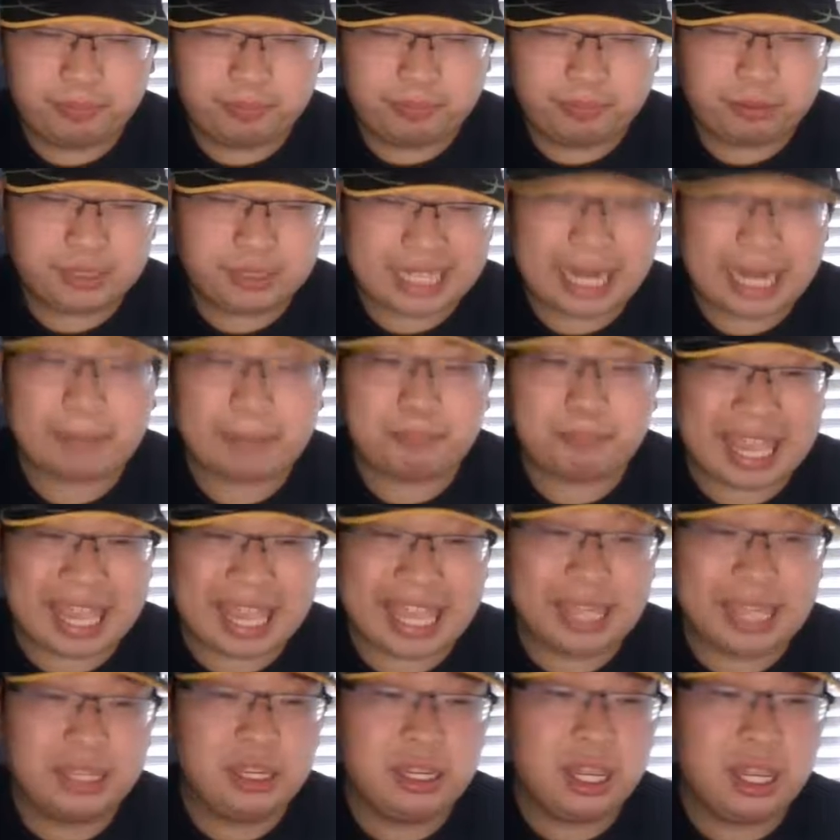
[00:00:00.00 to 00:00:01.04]
protect
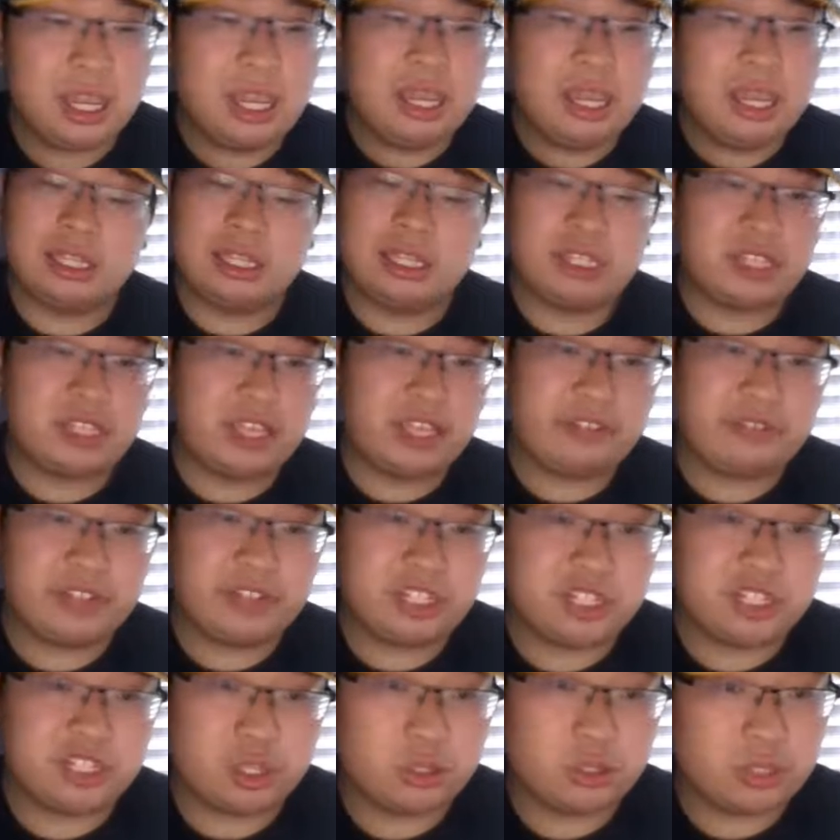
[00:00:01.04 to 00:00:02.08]
Ben, and the
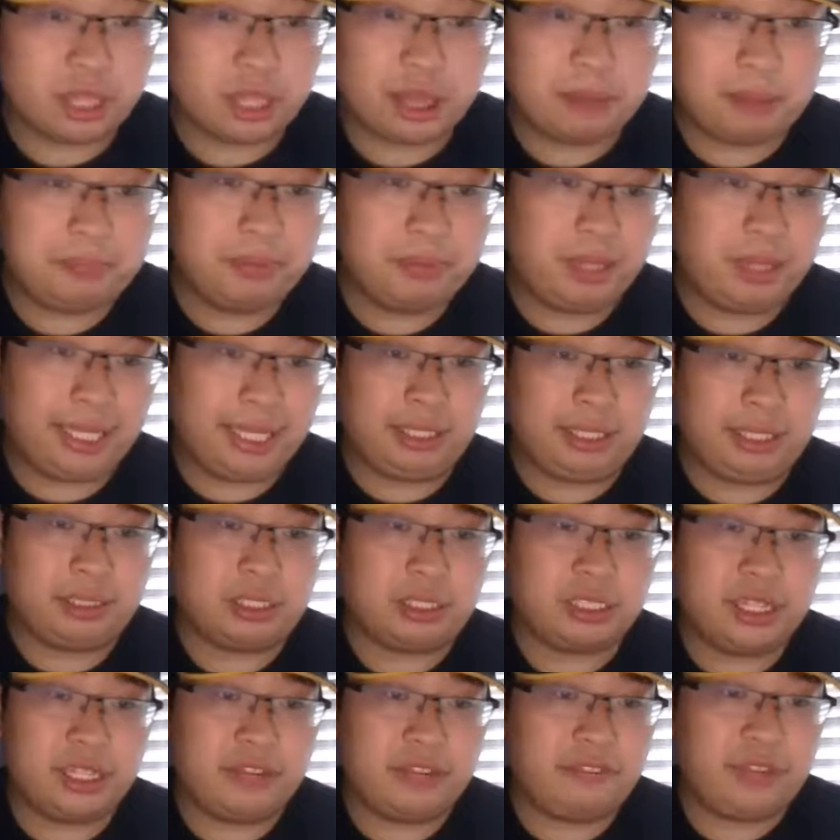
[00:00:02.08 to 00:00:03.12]
defense shows up. Like
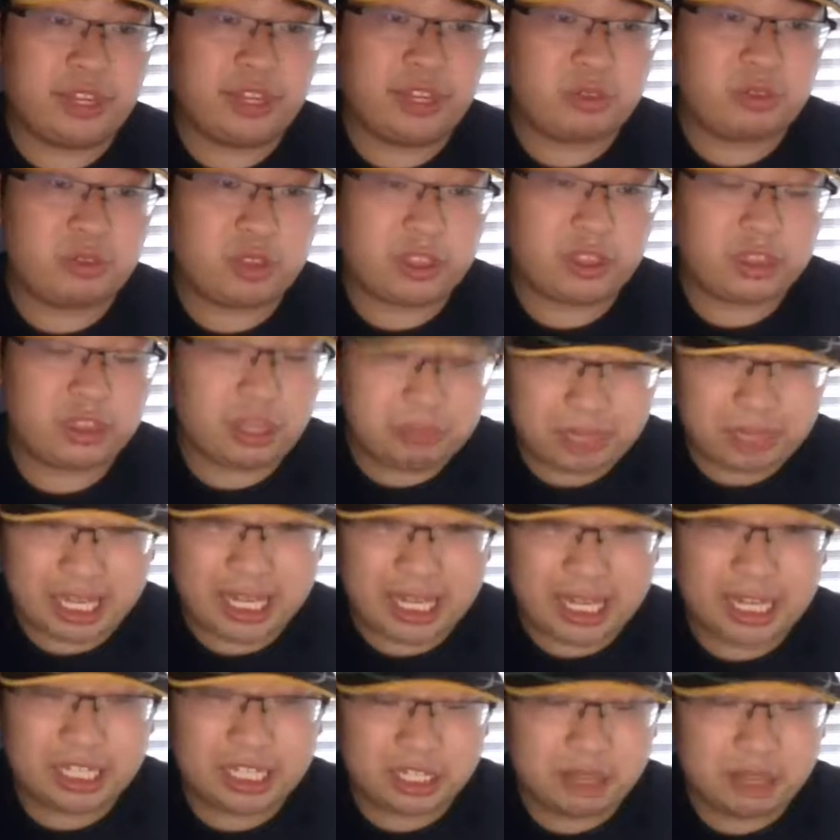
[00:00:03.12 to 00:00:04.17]
the defense, some
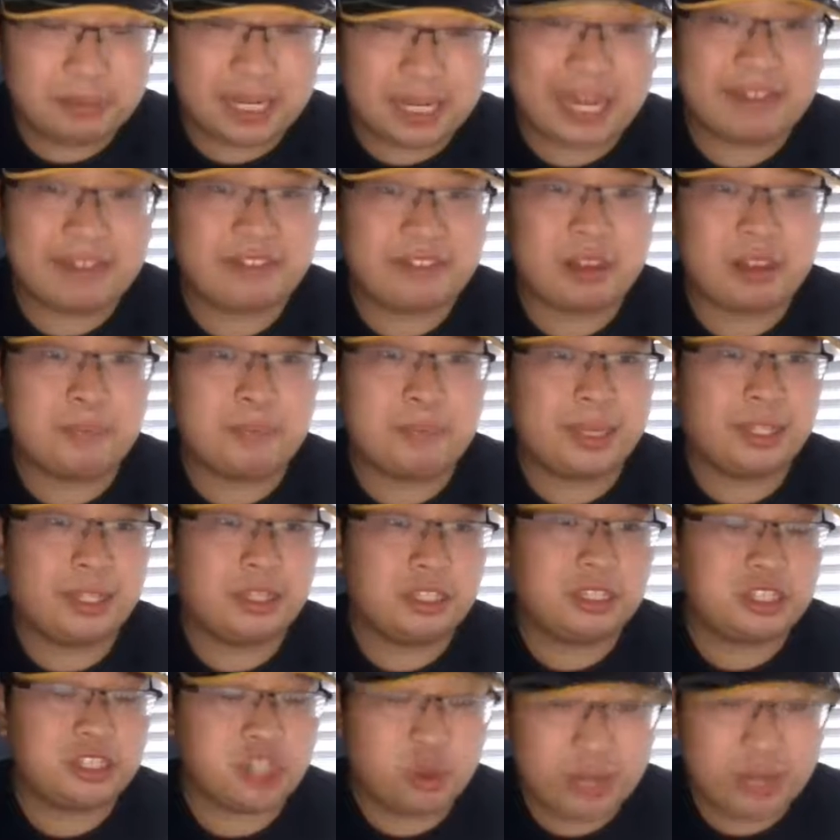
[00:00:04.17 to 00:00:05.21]
games have
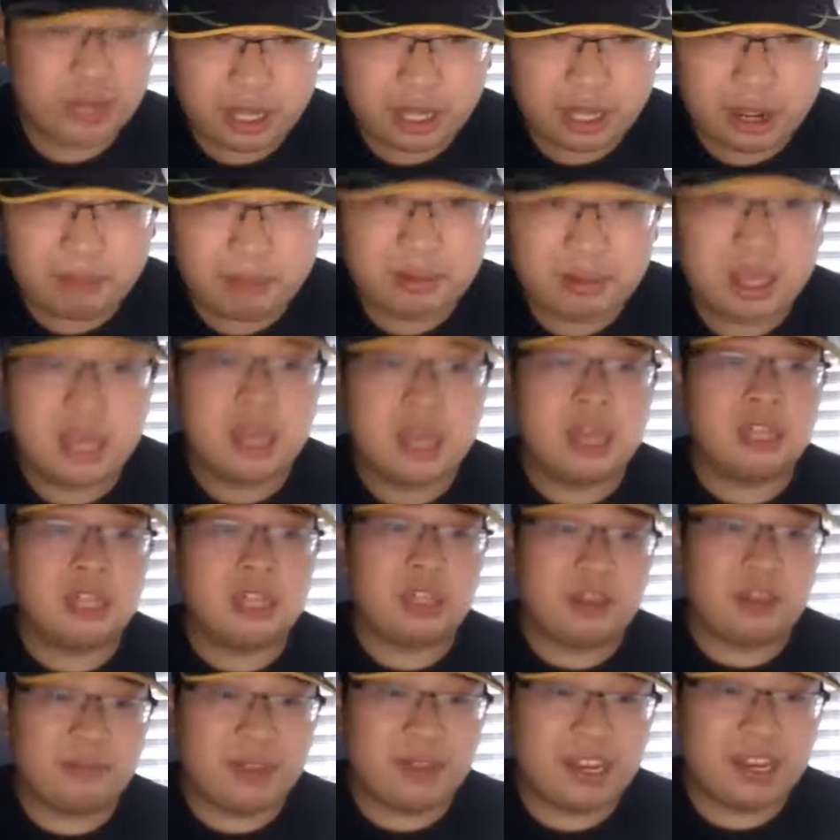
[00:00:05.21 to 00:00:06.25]
been showing up,
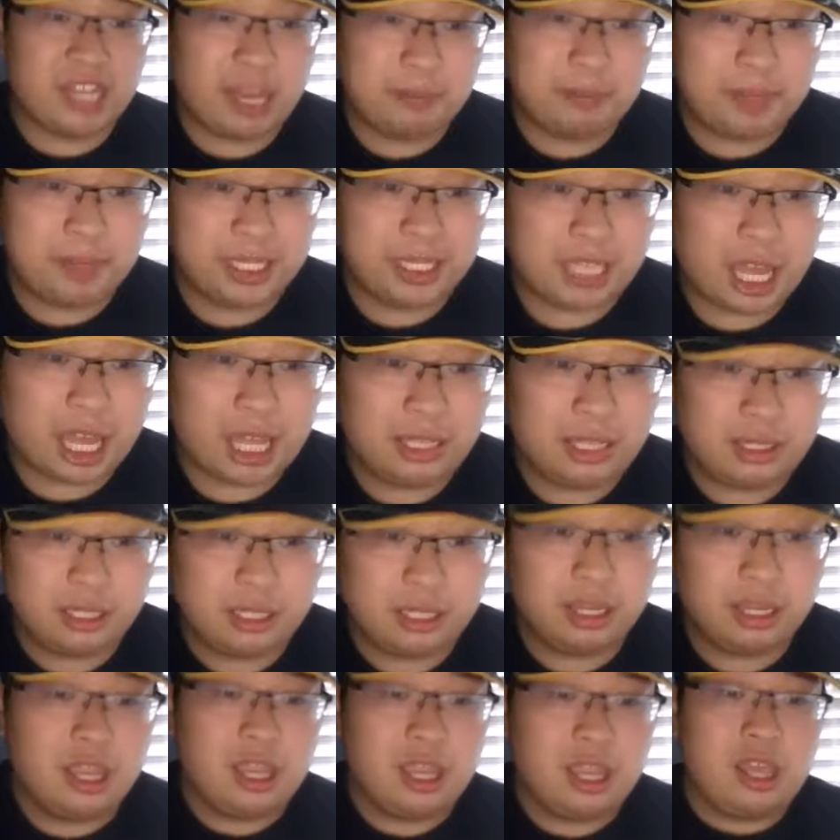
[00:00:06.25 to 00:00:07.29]
some games have been not.
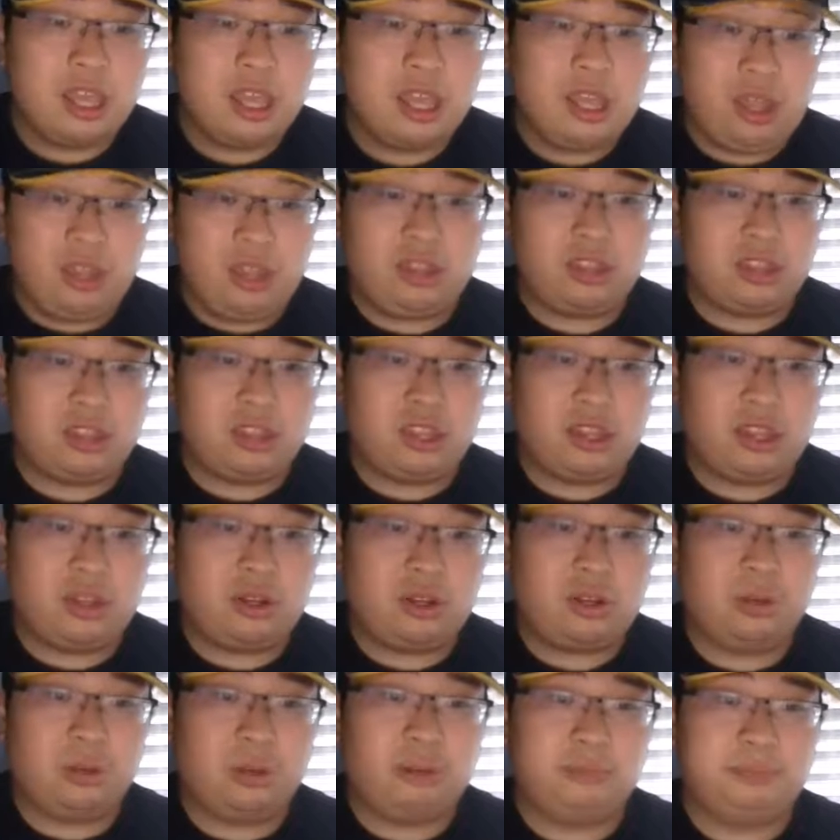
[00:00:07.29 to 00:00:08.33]

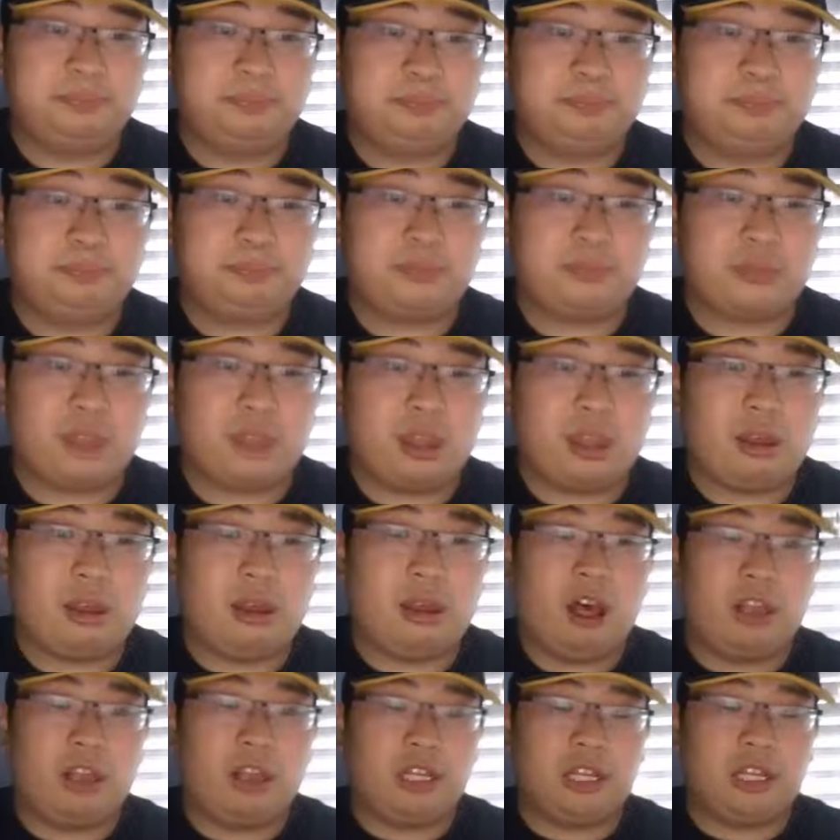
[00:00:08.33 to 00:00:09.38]
So
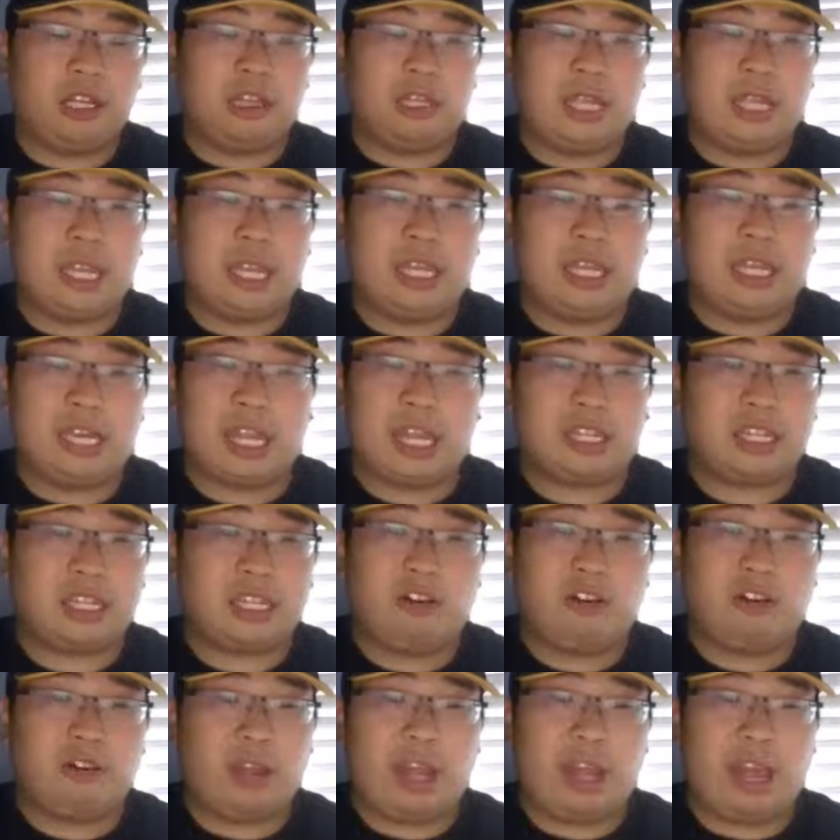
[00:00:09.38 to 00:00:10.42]
honestly, and then I
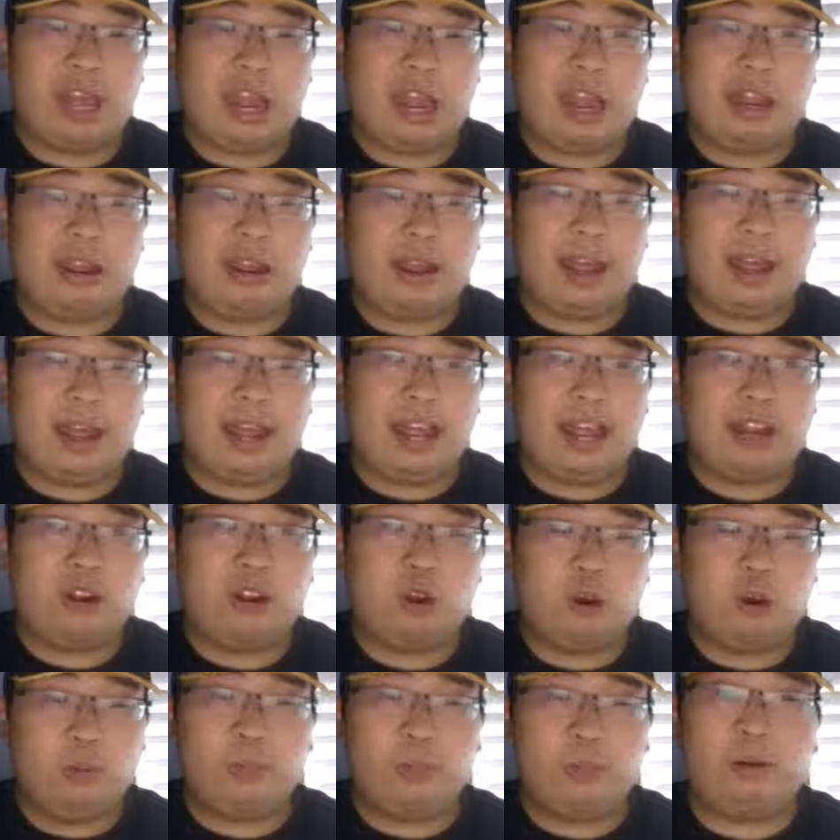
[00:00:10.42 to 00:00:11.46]
think I
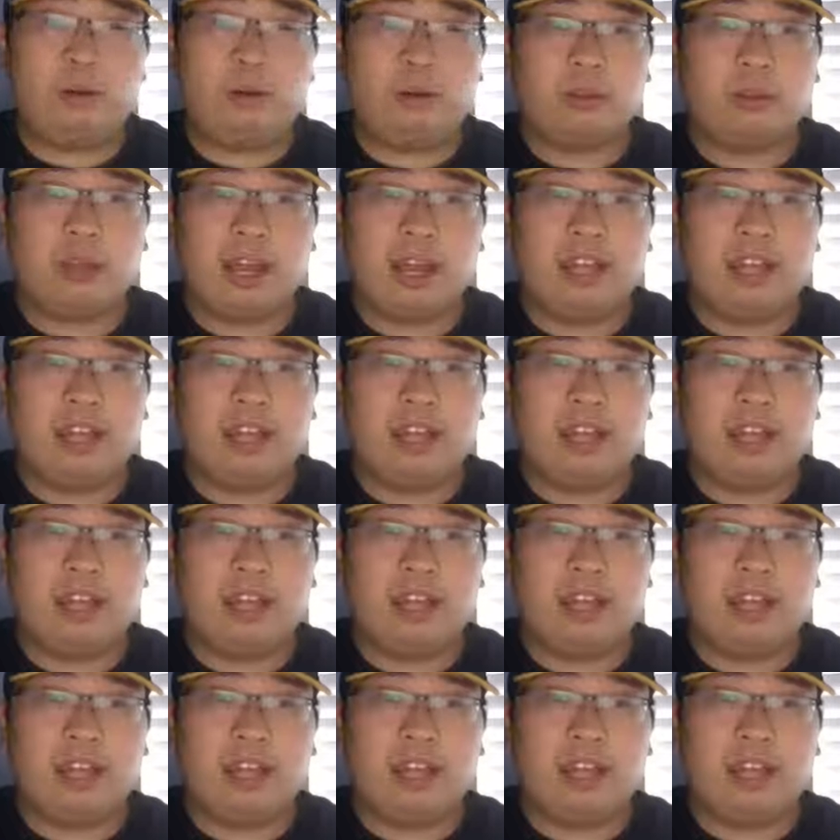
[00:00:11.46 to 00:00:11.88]
hope